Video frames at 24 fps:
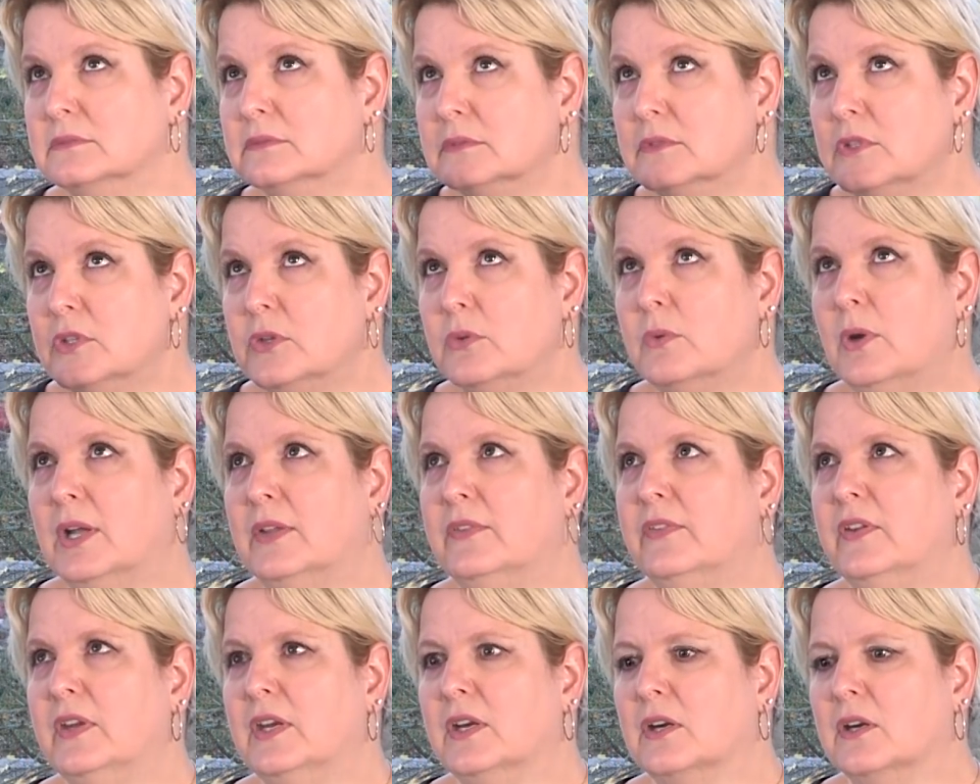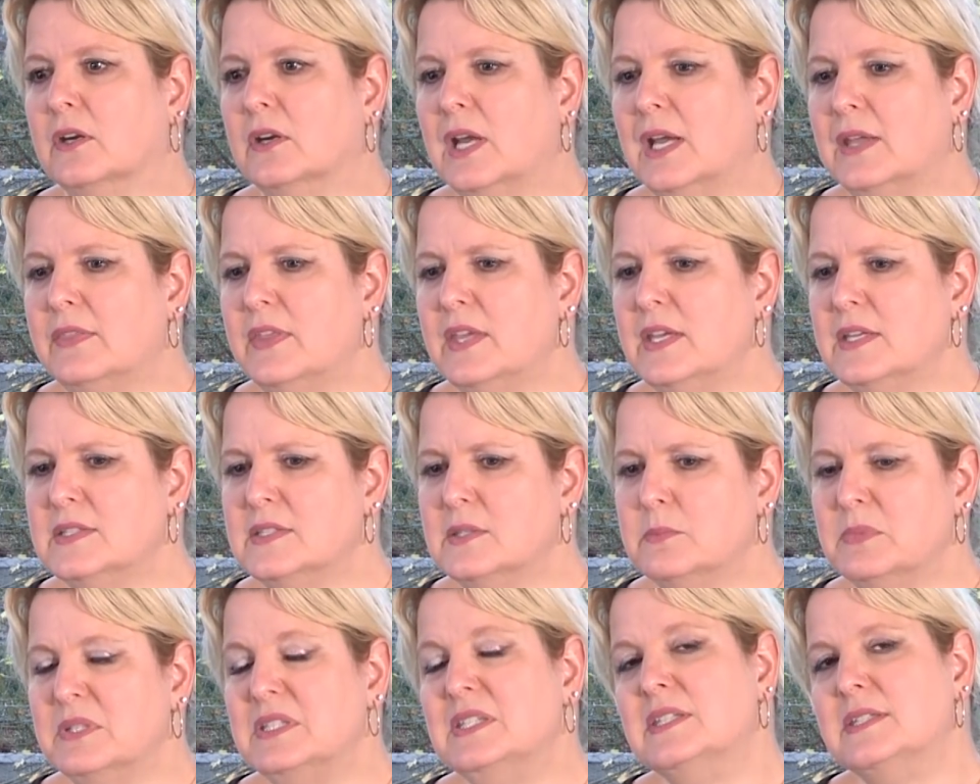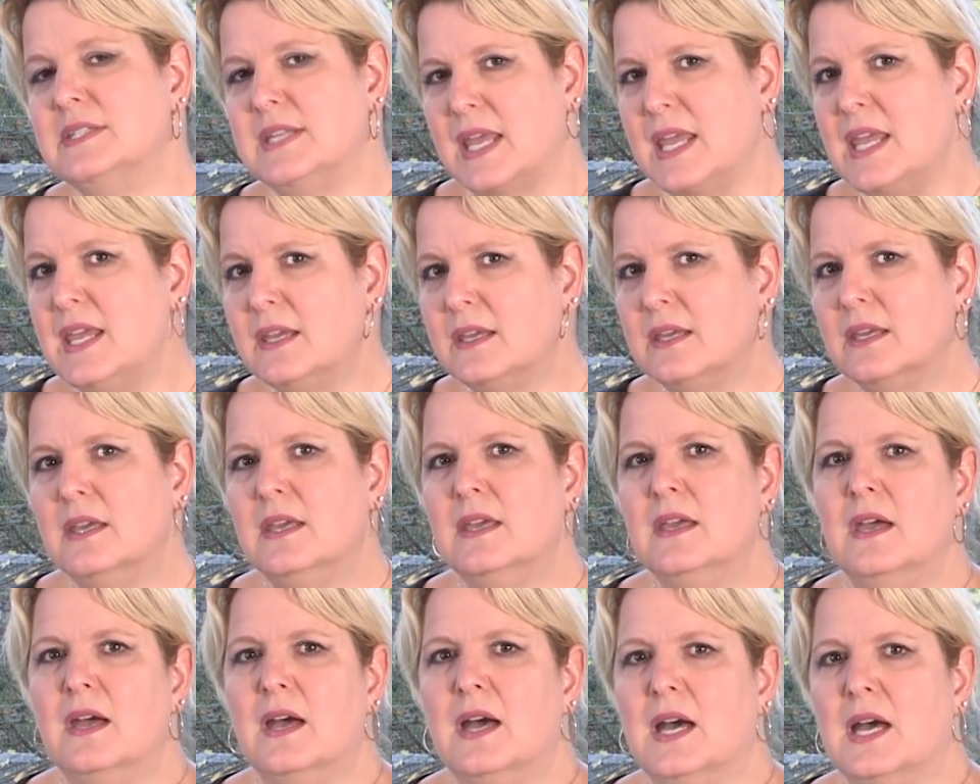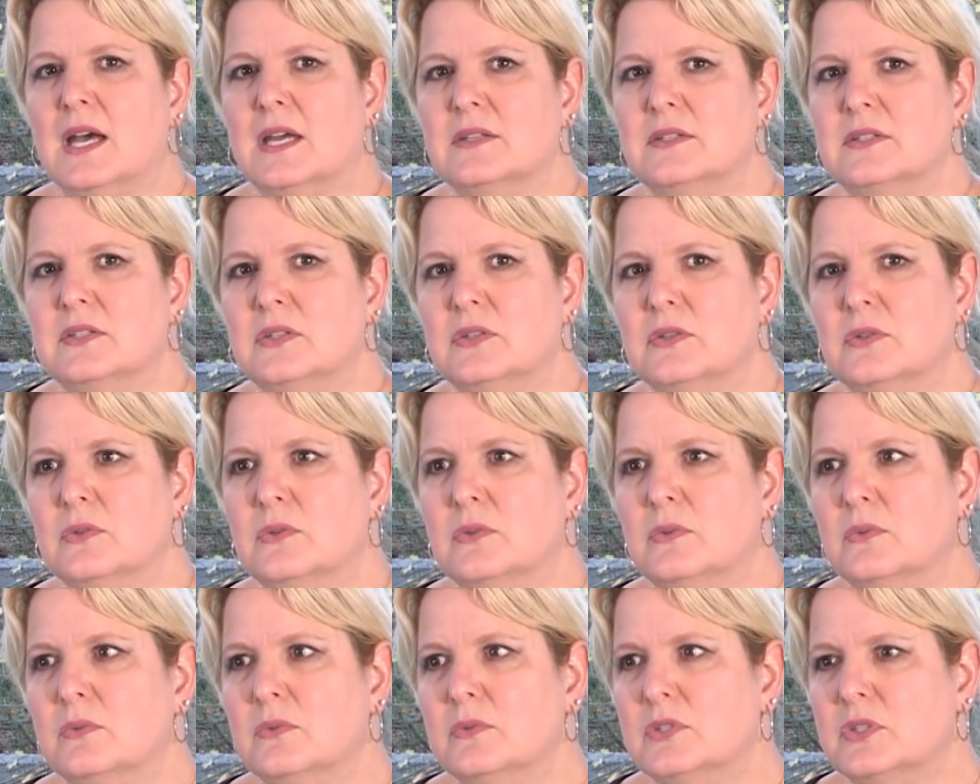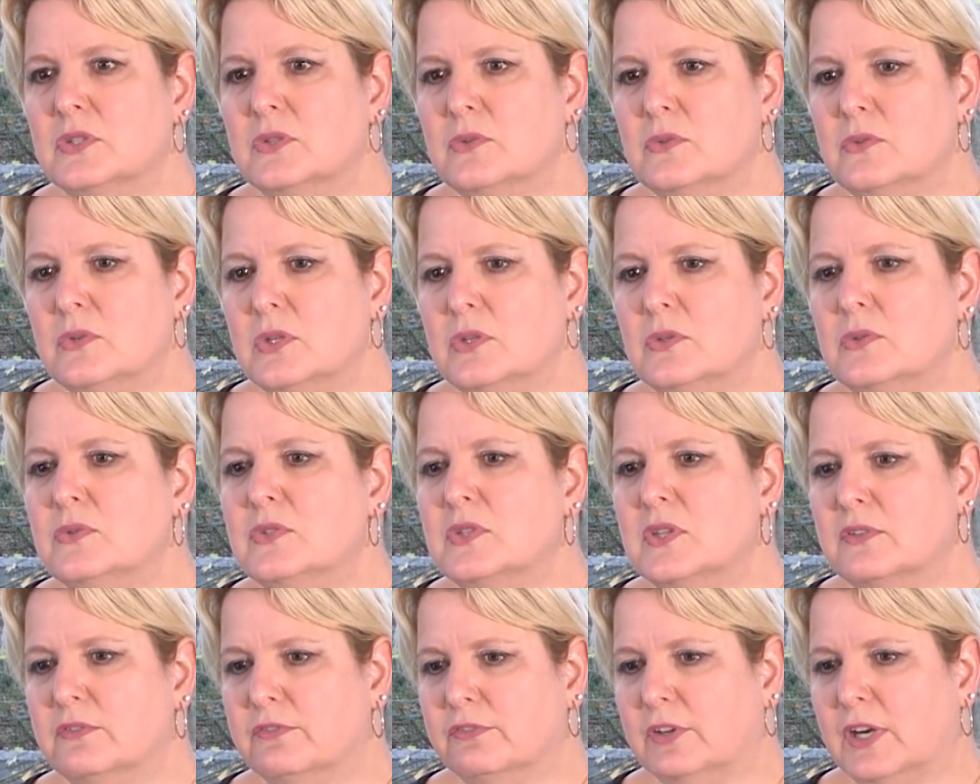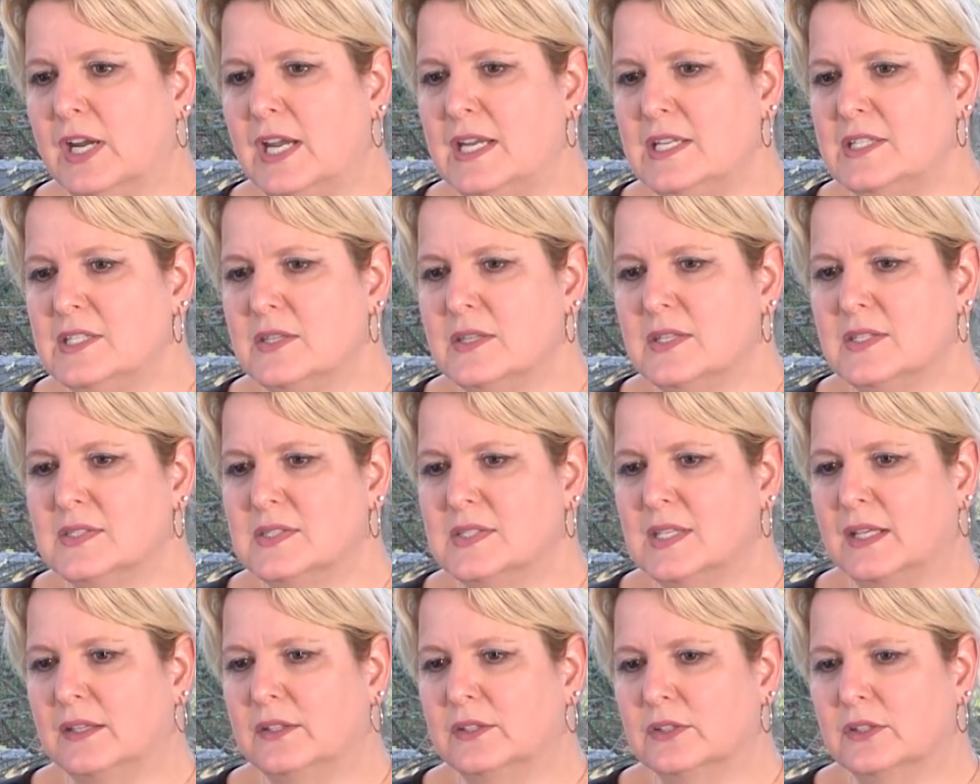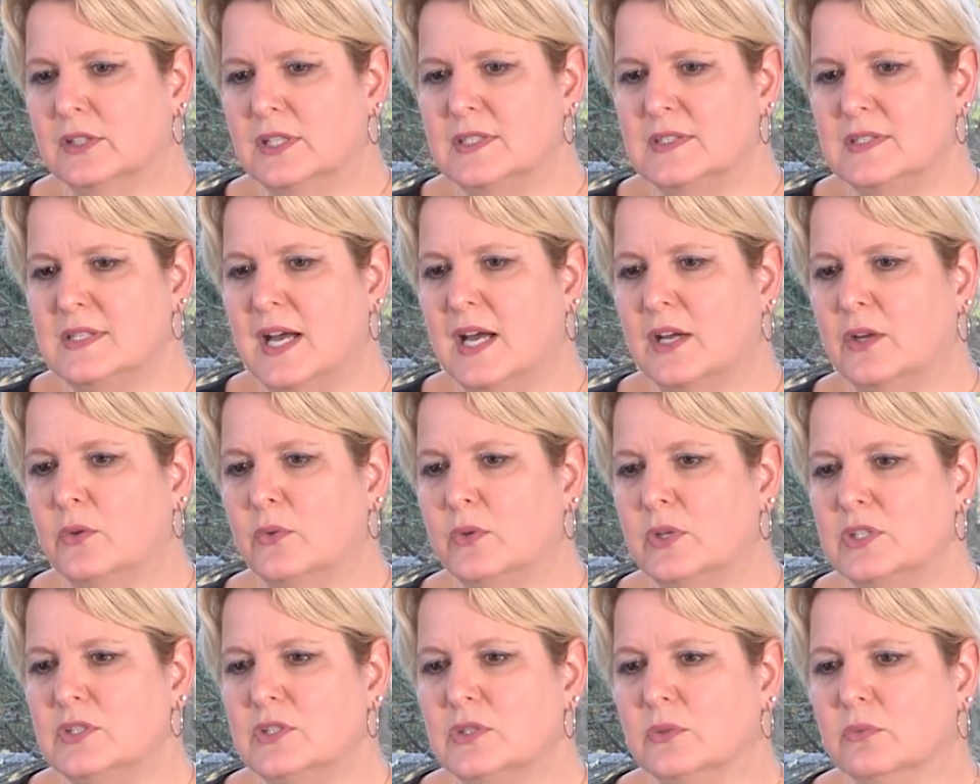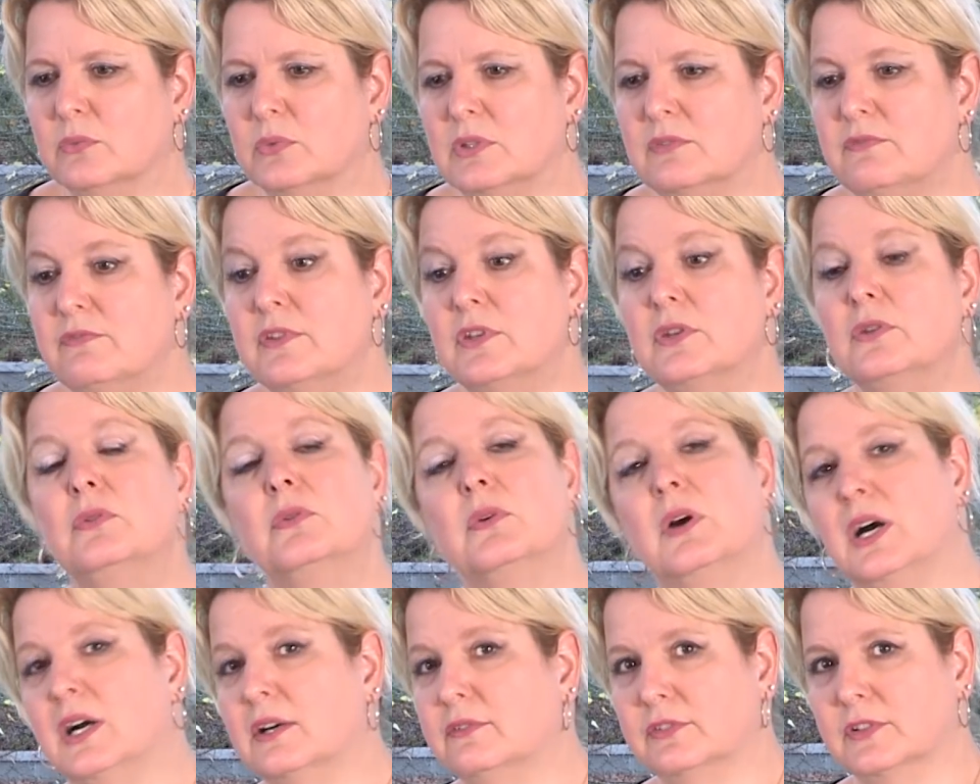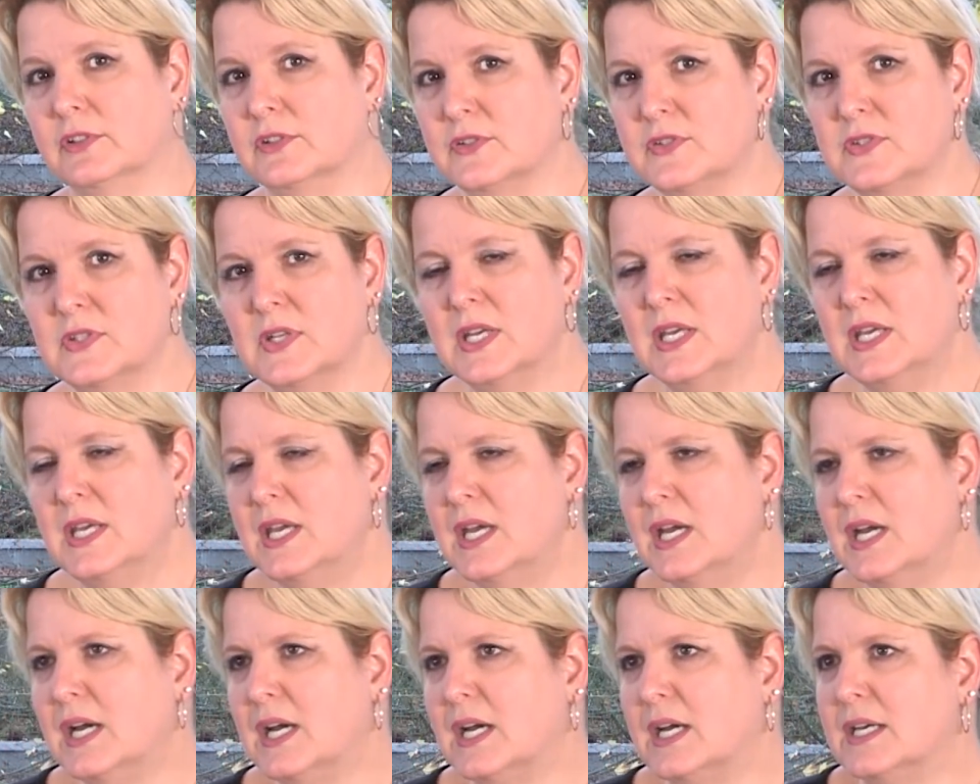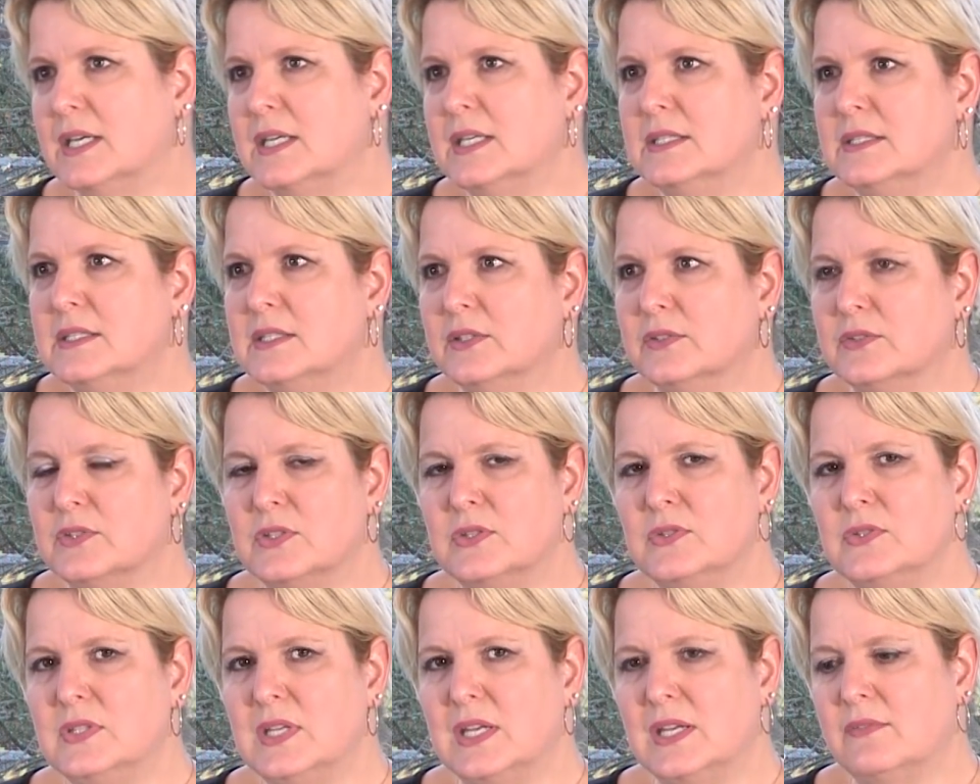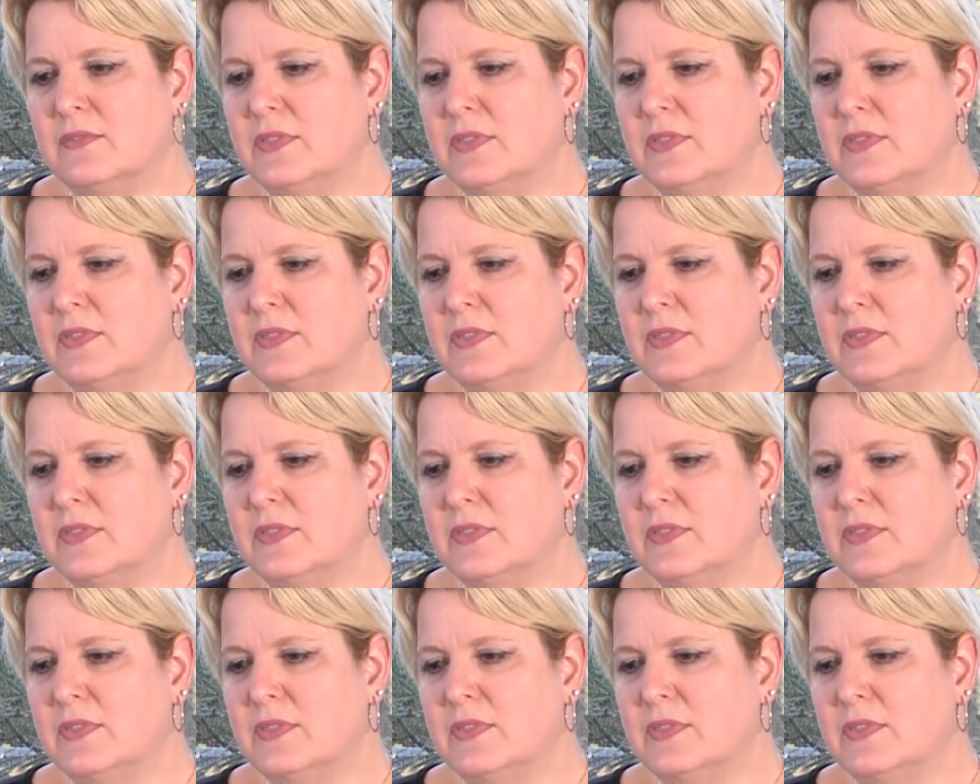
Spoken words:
nuance here, I think it's a mistake to use the phrase the seller is not going to review offers until Tuesday.